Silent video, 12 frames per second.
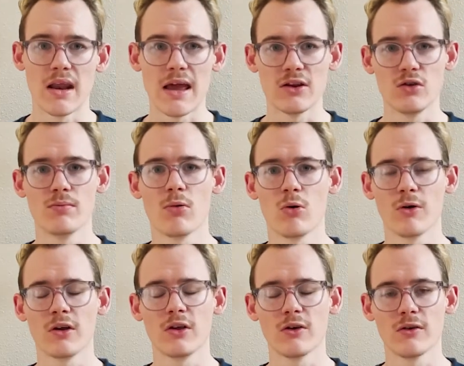and you
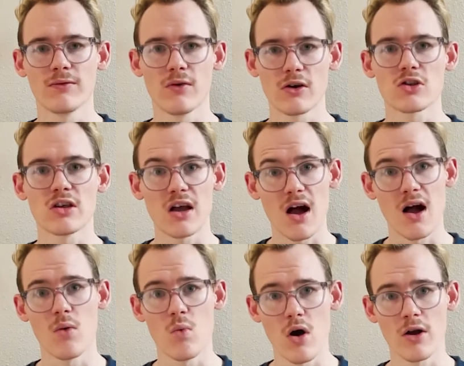pouring your freshly
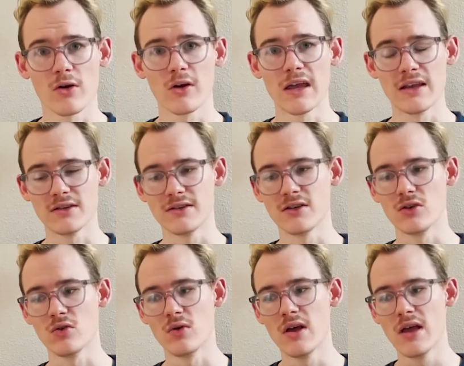hot water into